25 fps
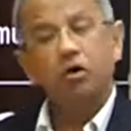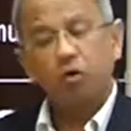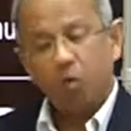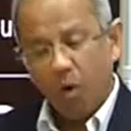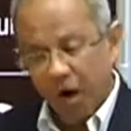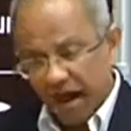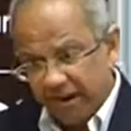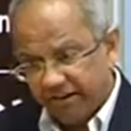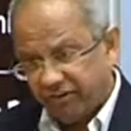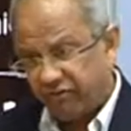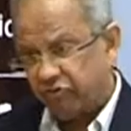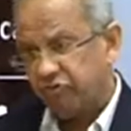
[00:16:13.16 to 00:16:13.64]

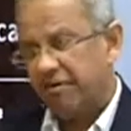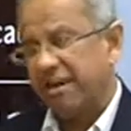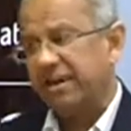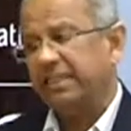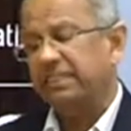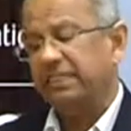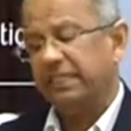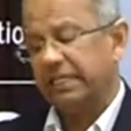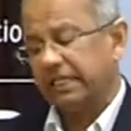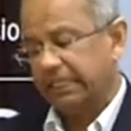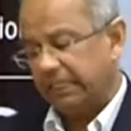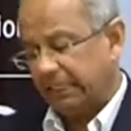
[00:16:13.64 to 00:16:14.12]
quite
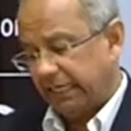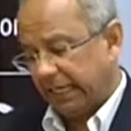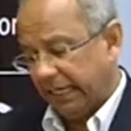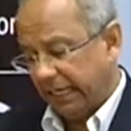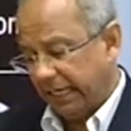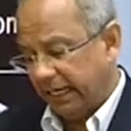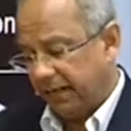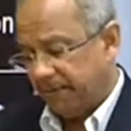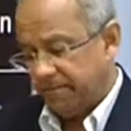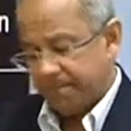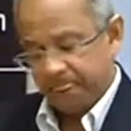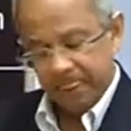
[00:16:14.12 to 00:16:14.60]

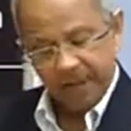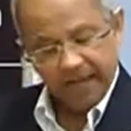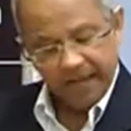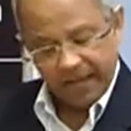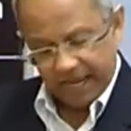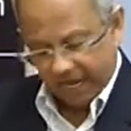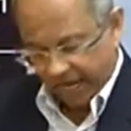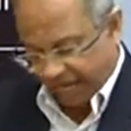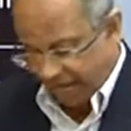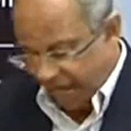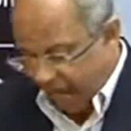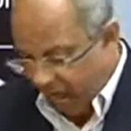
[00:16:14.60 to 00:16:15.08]
recently
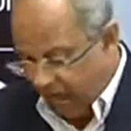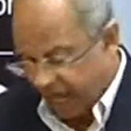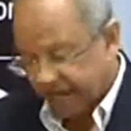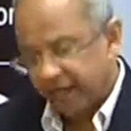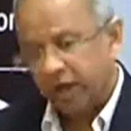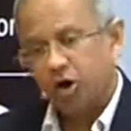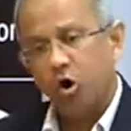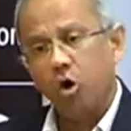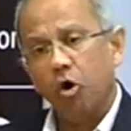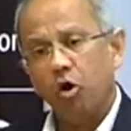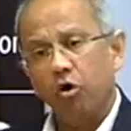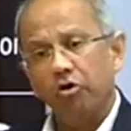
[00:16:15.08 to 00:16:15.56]
a high
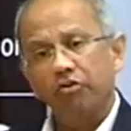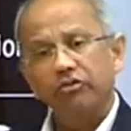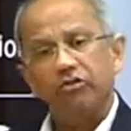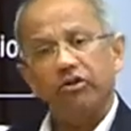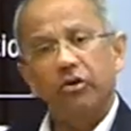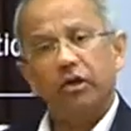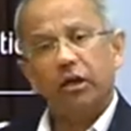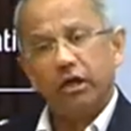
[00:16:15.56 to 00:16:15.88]
court